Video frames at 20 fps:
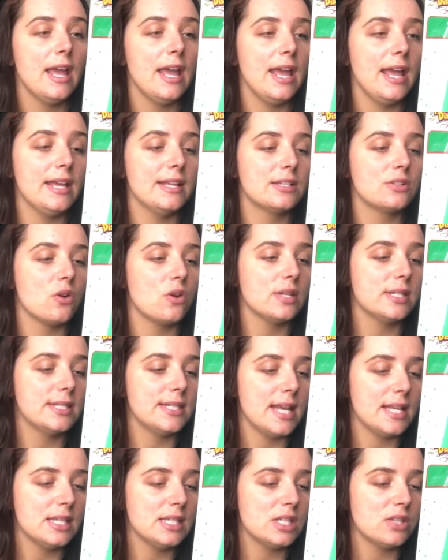It's got
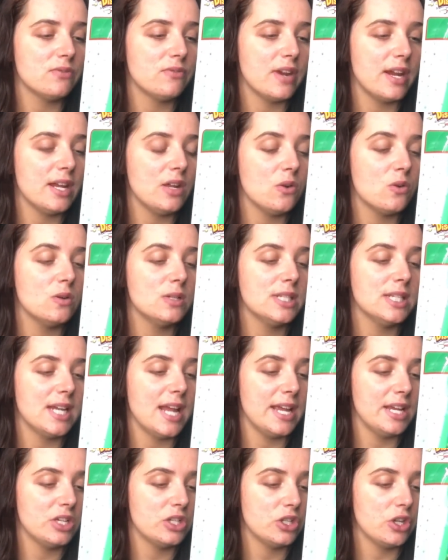sensory
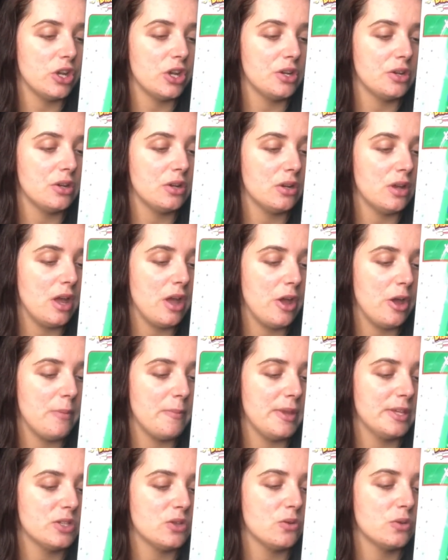coordination.
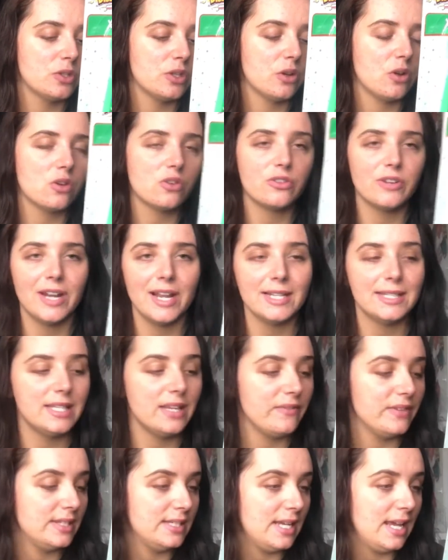It's also got
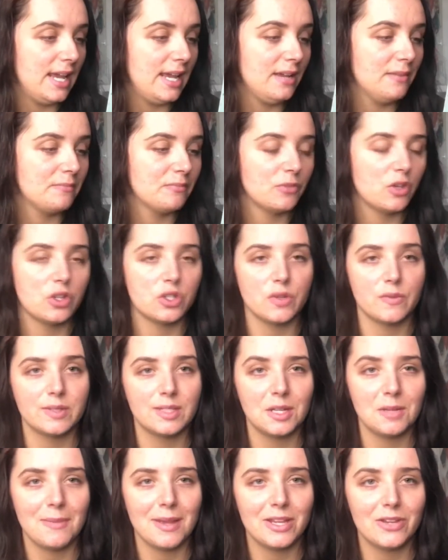creativity, because
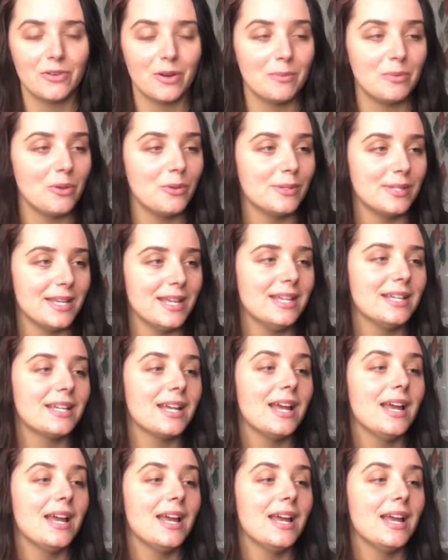obviously you make your own music.